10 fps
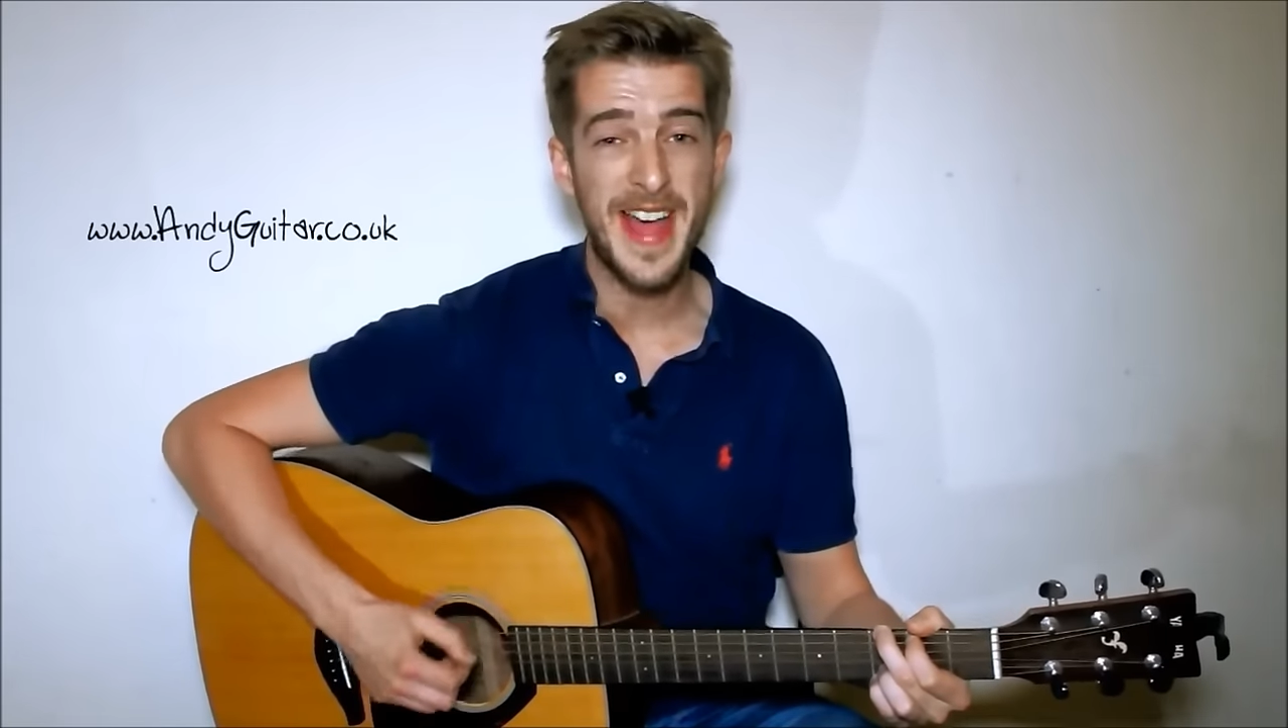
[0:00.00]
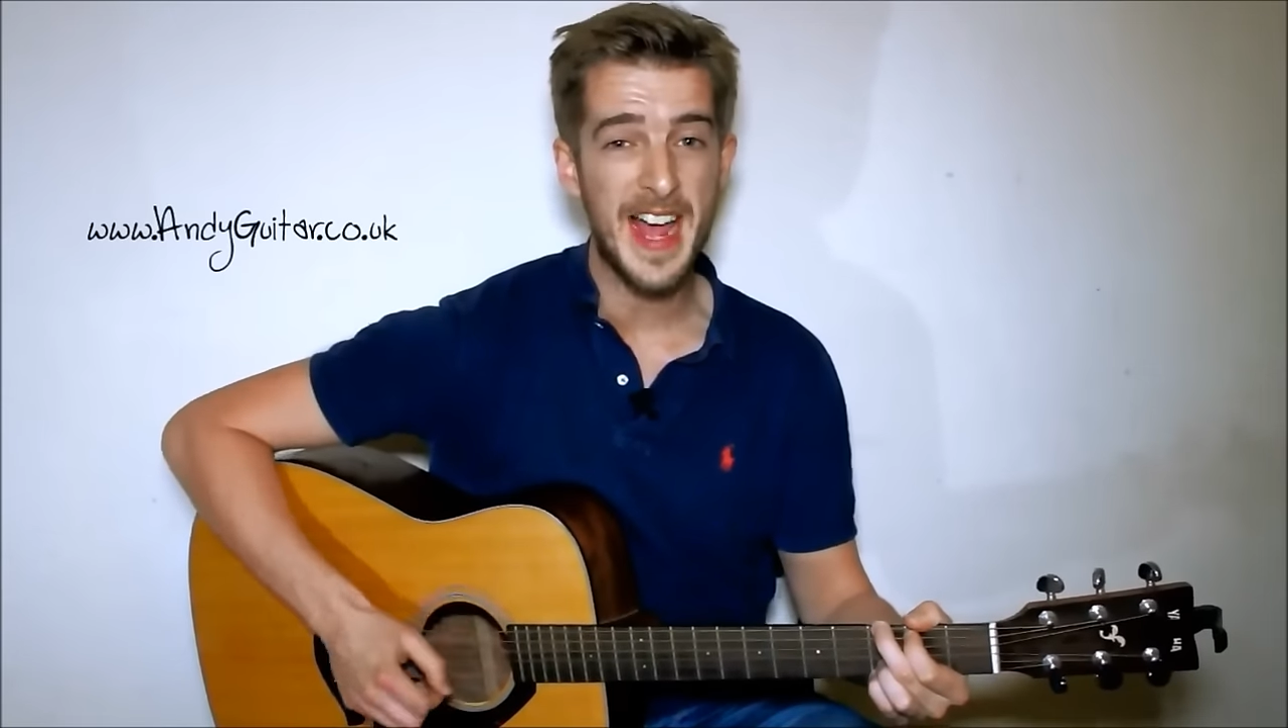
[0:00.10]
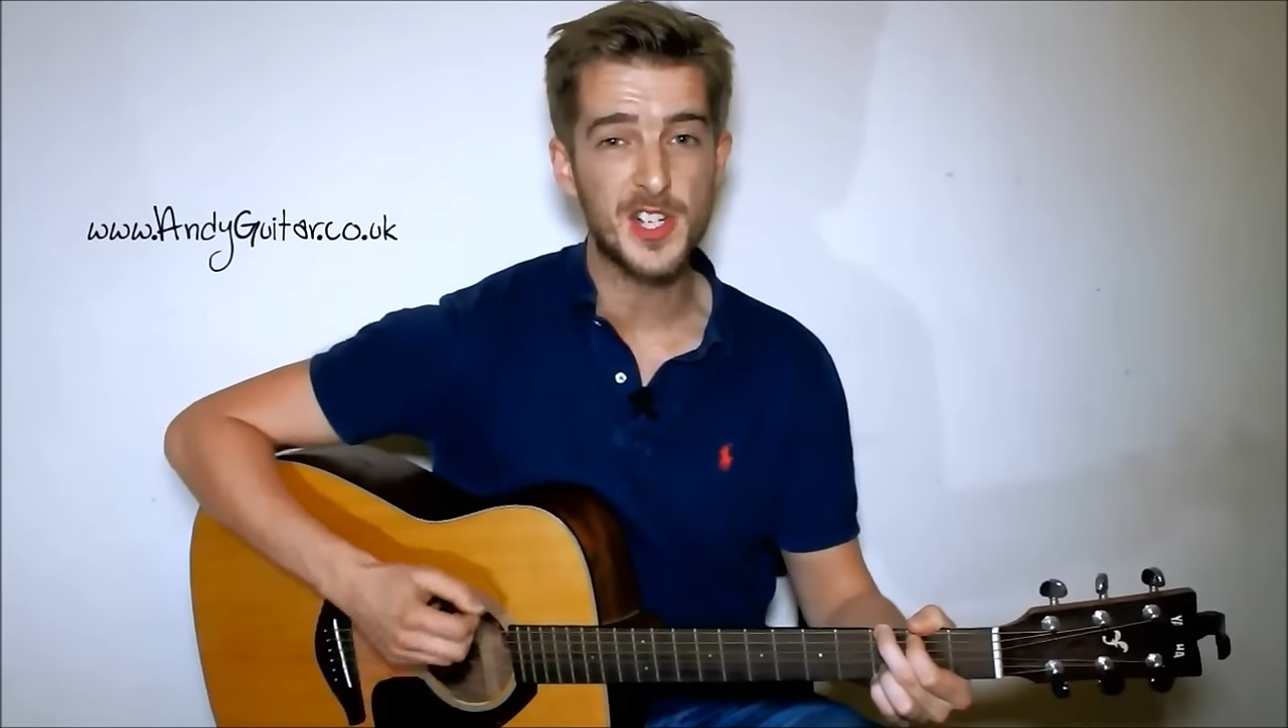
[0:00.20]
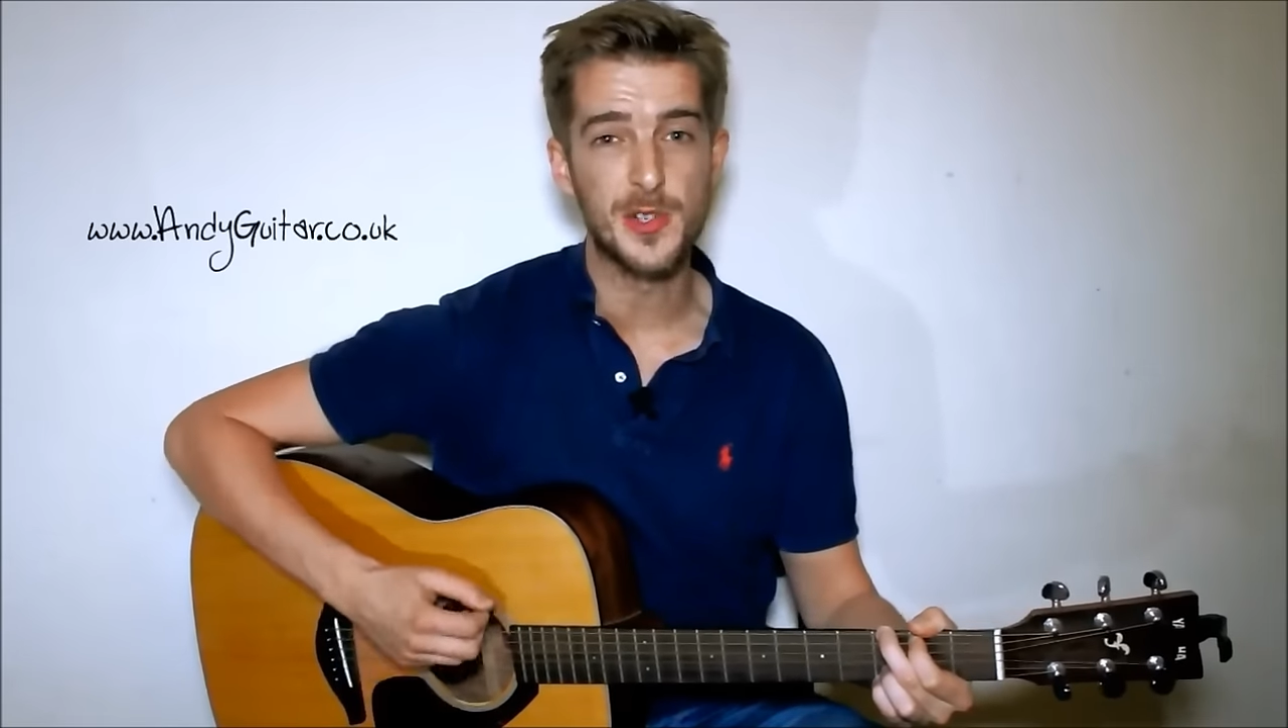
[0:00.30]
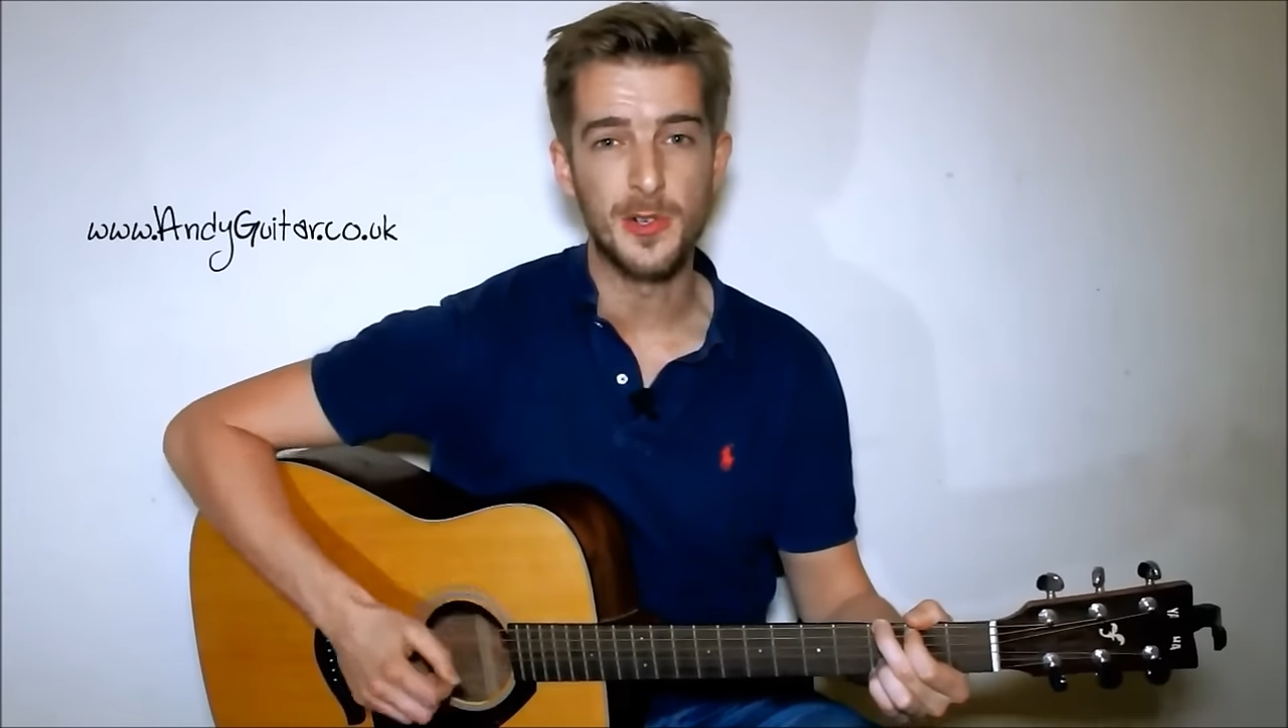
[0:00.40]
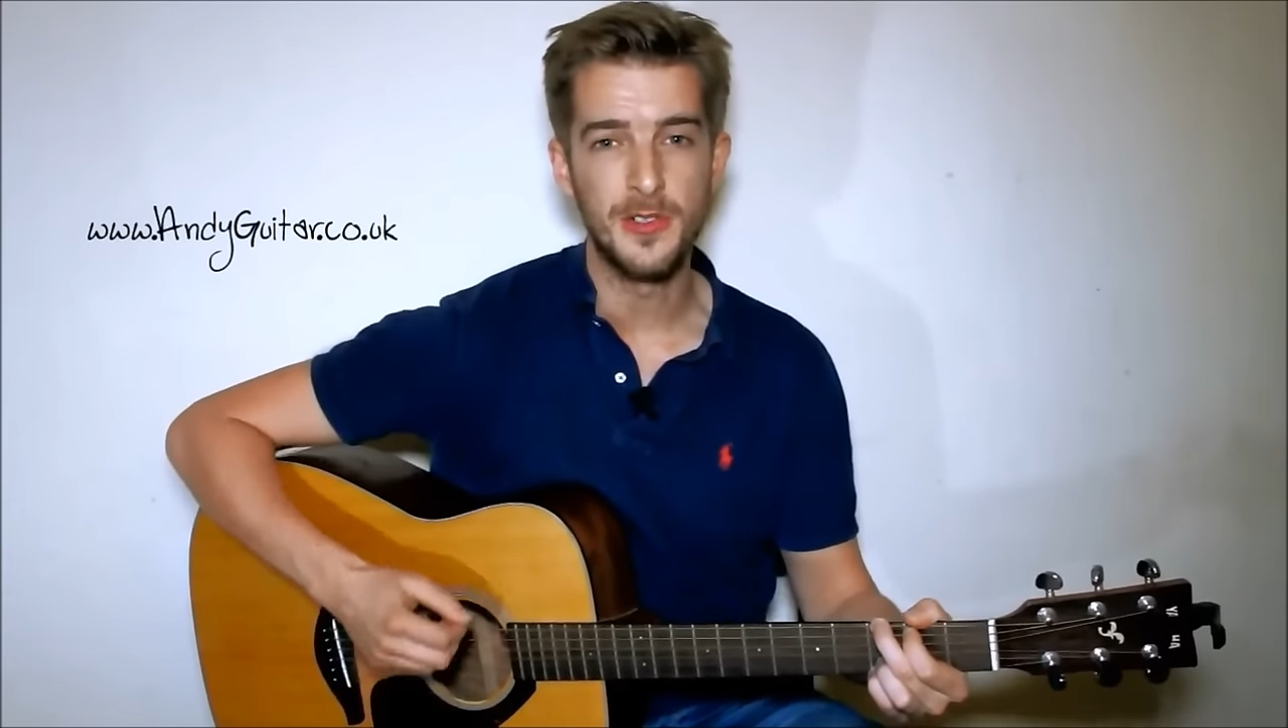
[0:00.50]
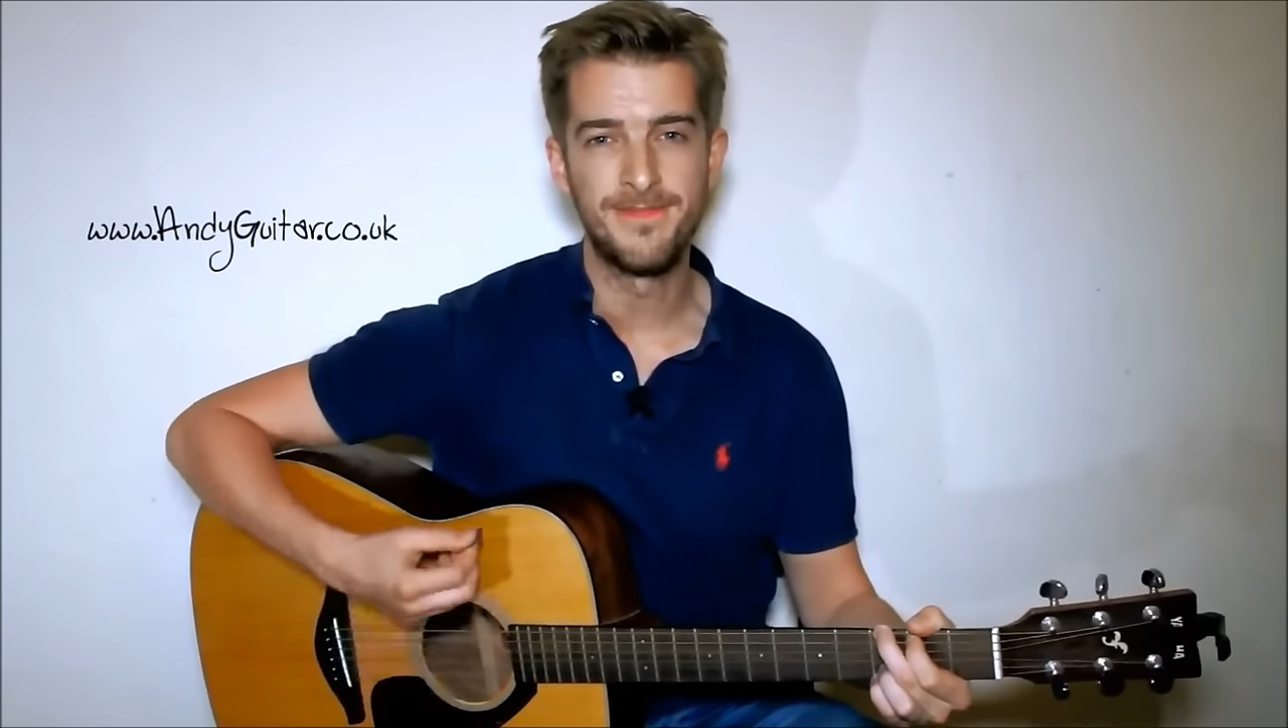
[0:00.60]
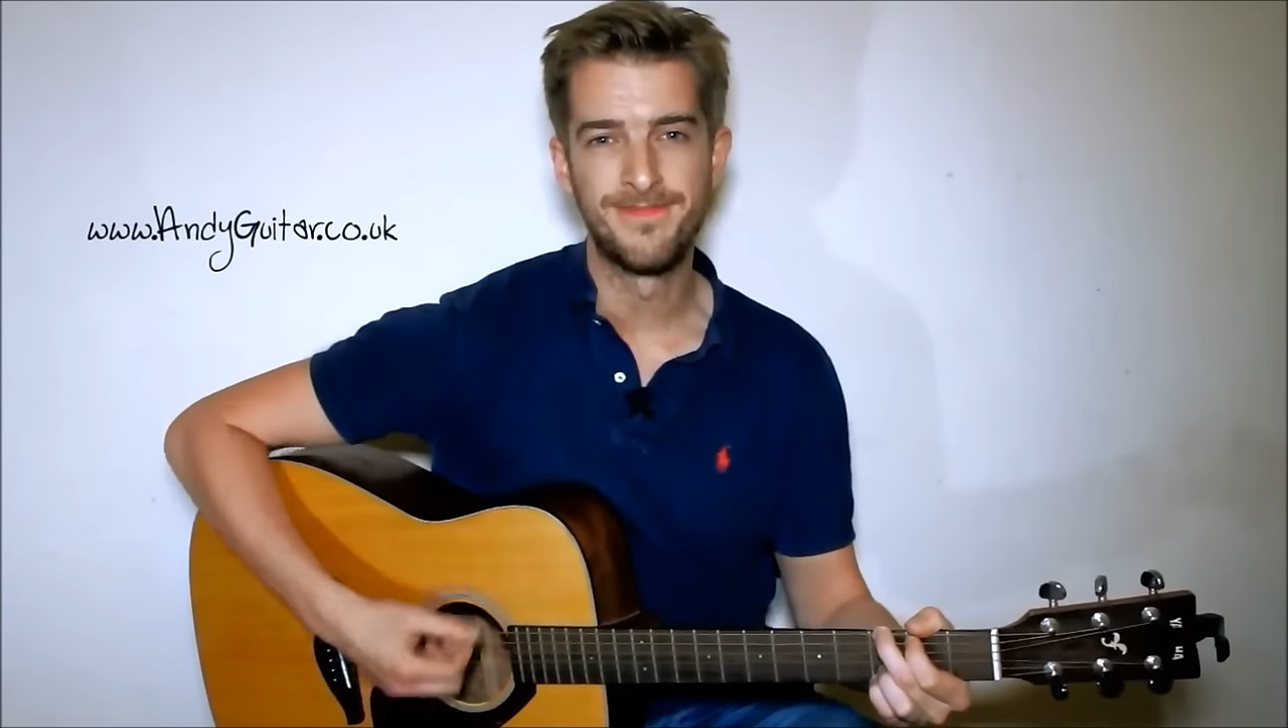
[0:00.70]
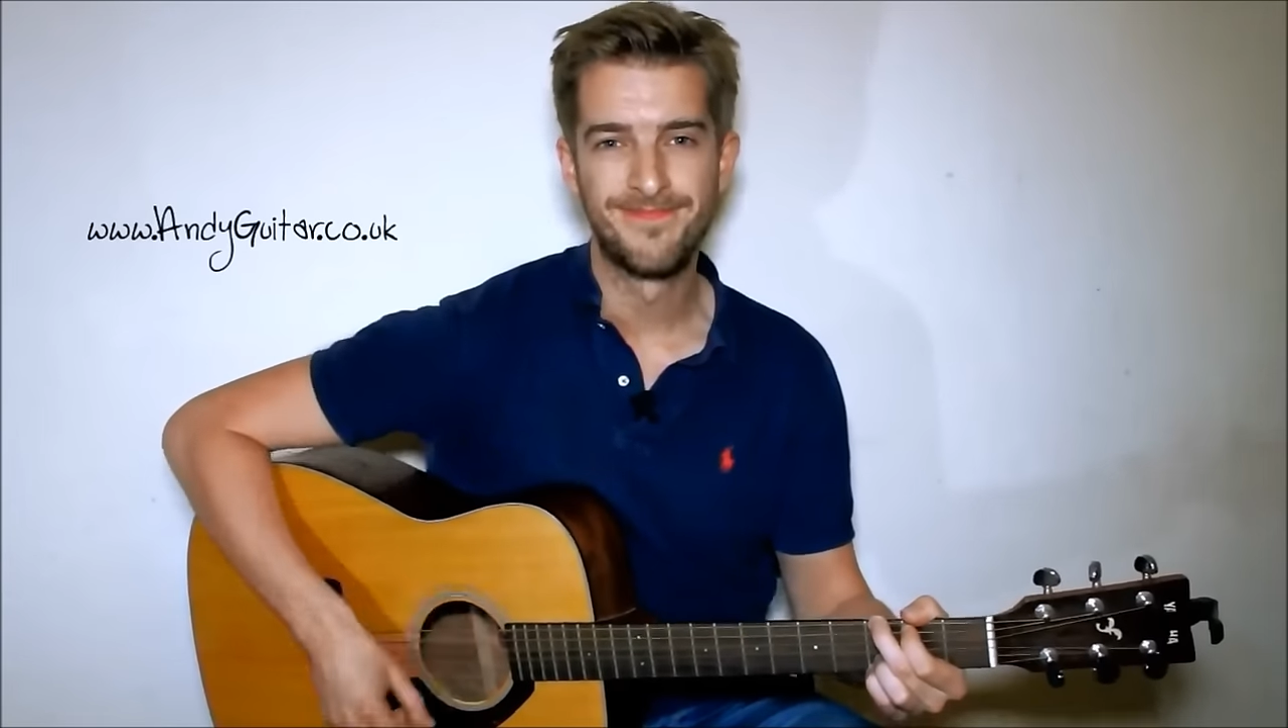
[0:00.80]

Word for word: natural